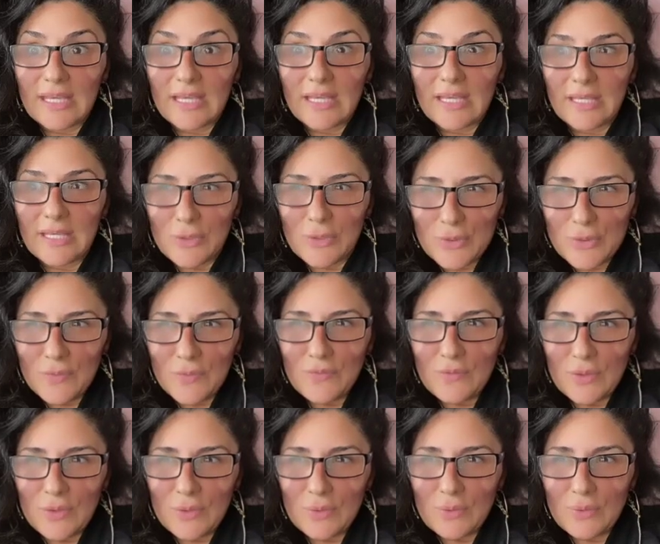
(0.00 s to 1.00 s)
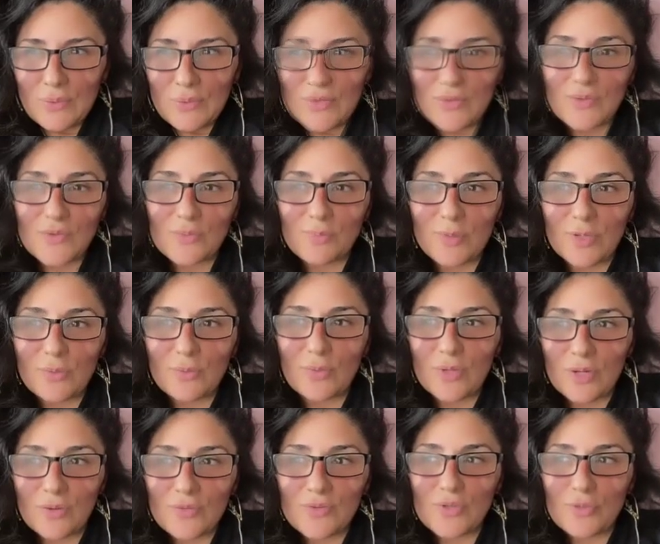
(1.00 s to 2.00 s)
interviews, but
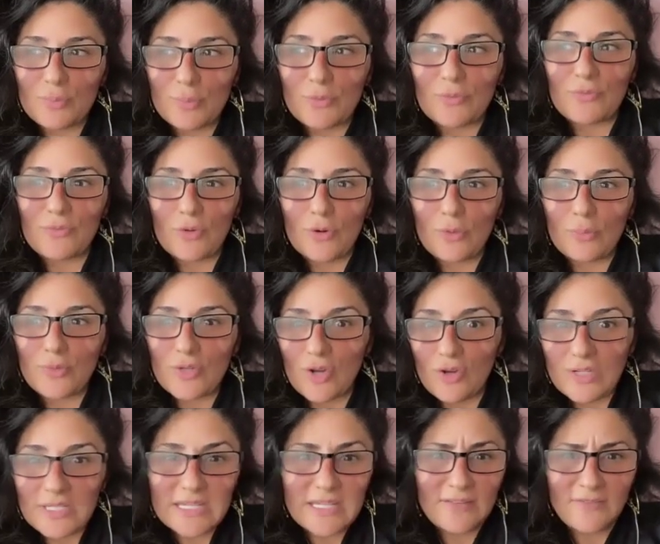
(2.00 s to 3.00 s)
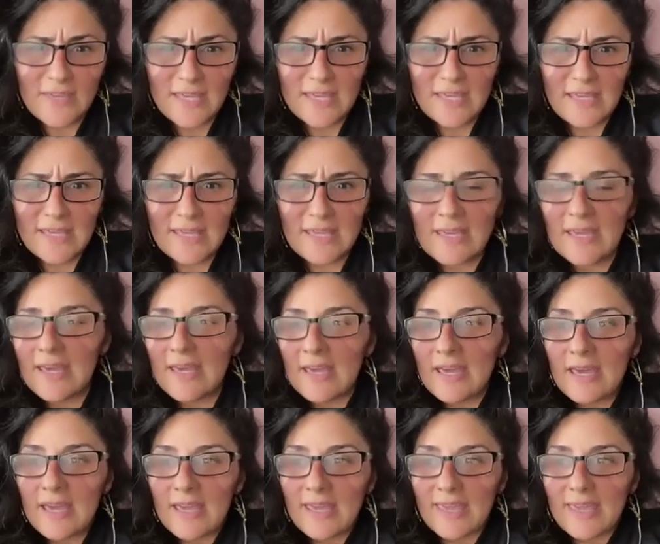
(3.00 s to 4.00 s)
we also performed on TV.
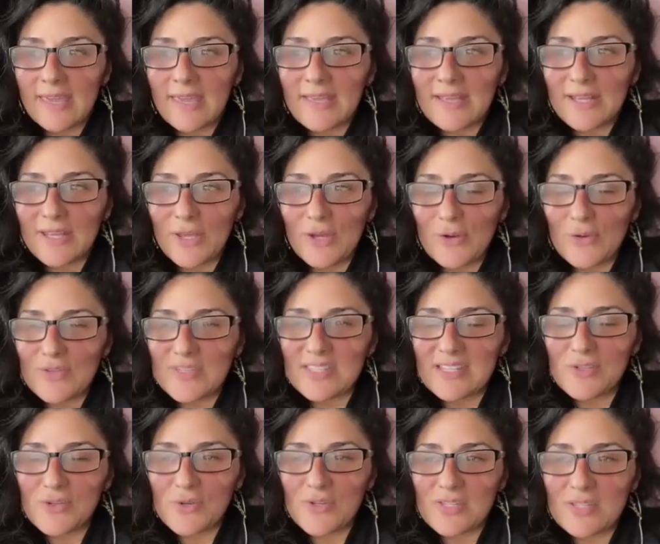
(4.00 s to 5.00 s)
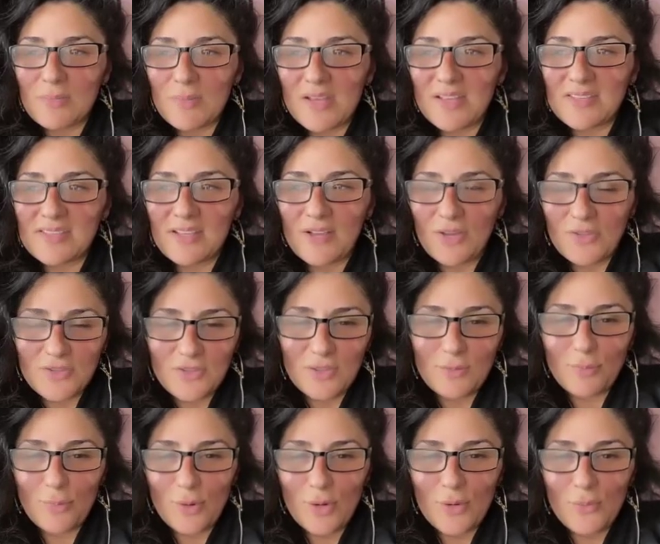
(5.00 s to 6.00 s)
It's interesting because it got to
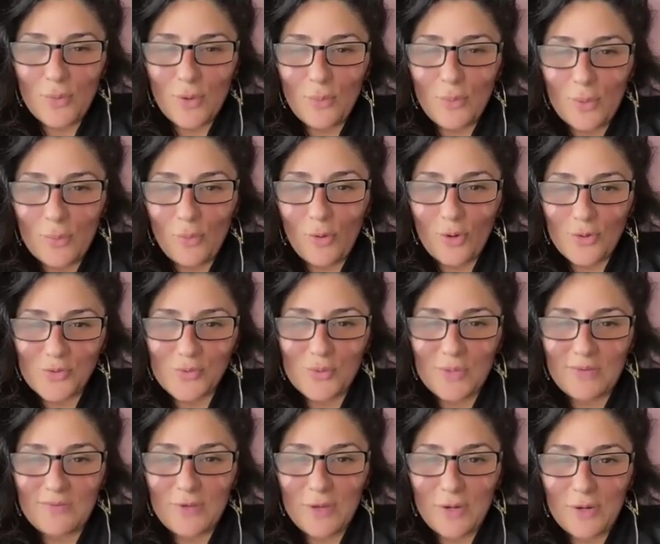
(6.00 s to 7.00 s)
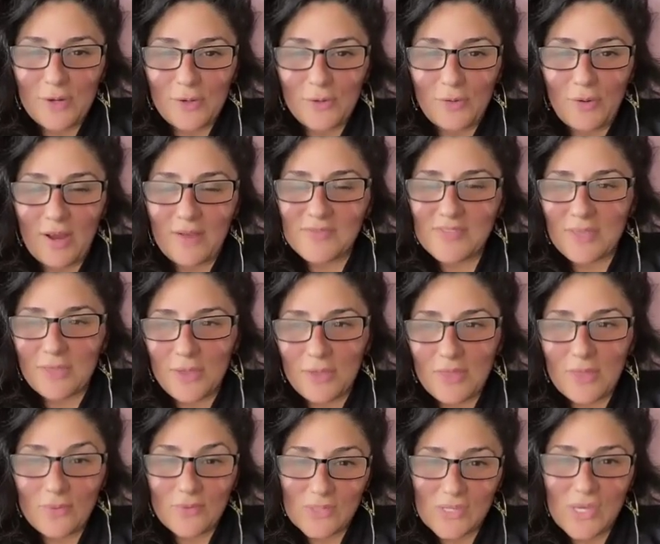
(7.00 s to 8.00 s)
the point where we were also giving autographs. I thought
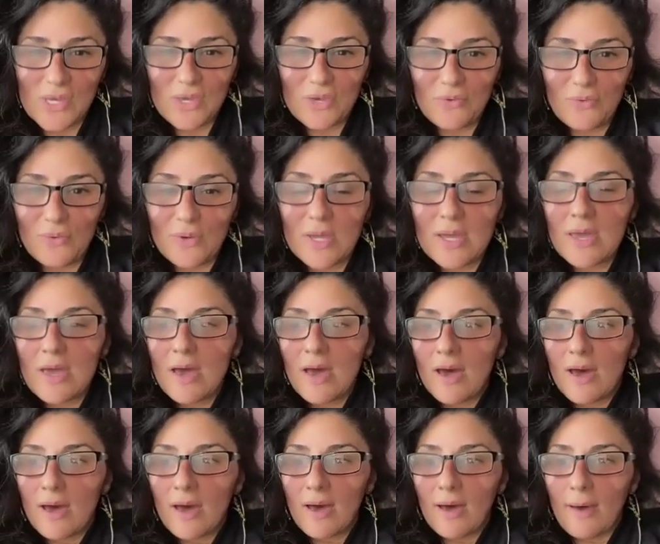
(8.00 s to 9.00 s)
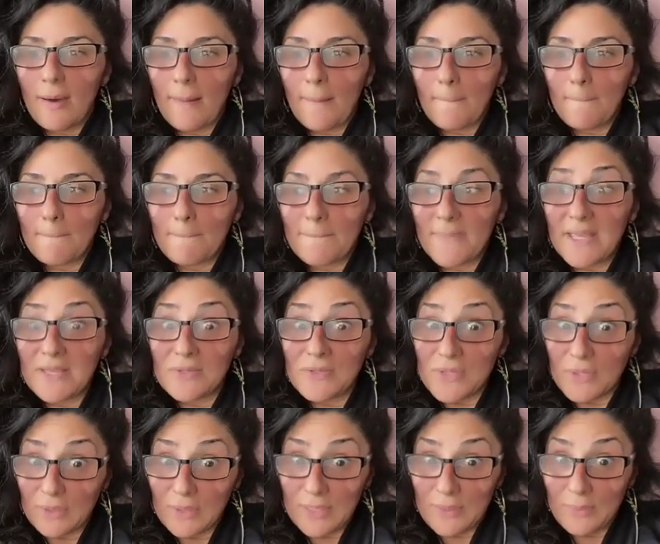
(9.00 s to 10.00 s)
that was cute,
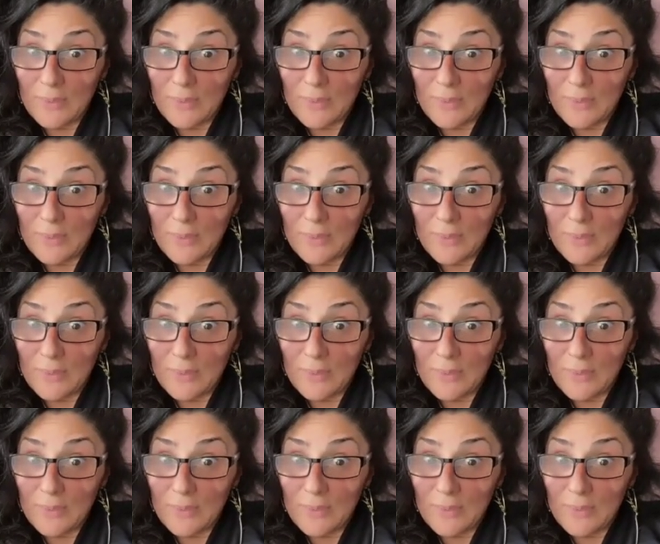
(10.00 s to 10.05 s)
until it